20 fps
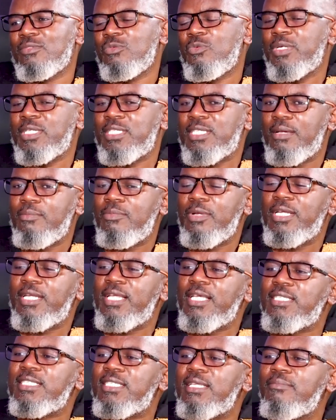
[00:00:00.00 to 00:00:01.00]
When someone
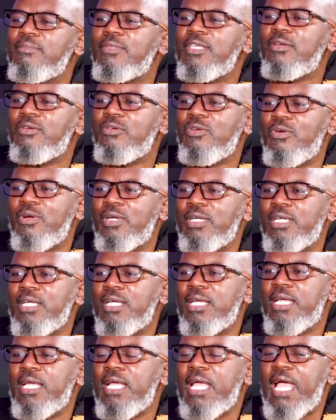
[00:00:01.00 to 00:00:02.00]
does something wrong,
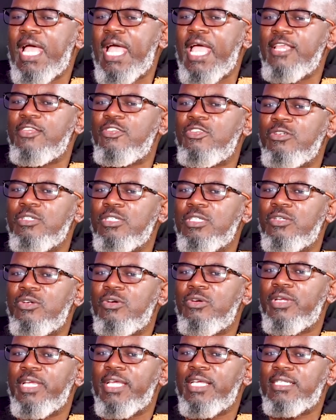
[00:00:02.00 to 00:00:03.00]
I don't
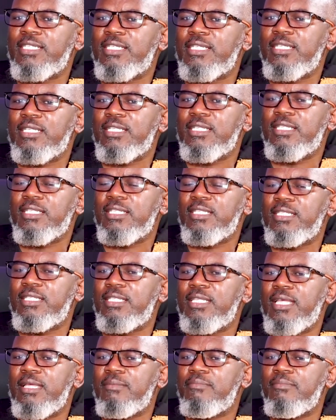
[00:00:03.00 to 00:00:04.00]
correct
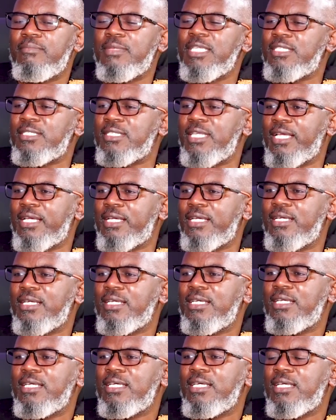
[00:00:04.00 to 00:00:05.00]
the mistake.
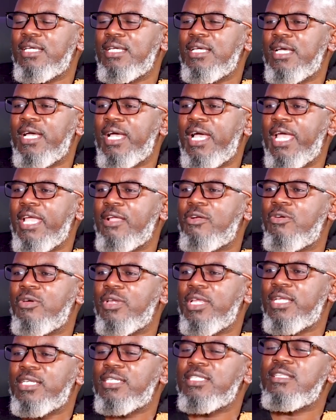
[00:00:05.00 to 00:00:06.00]
I
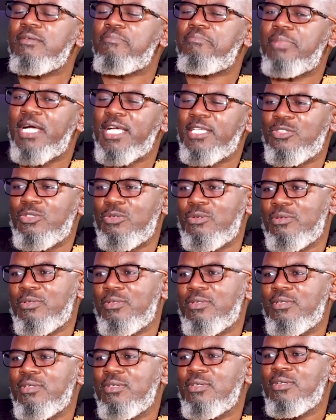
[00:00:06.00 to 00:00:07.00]
correct the person
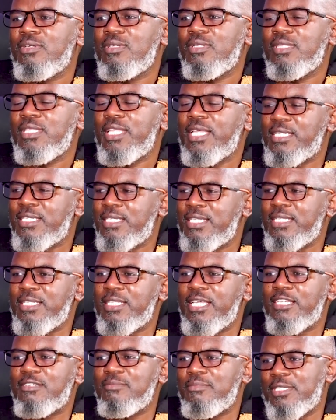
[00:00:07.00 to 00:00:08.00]
that did
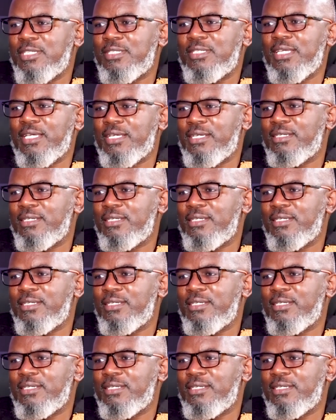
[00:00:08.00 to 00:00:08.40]
that mistake.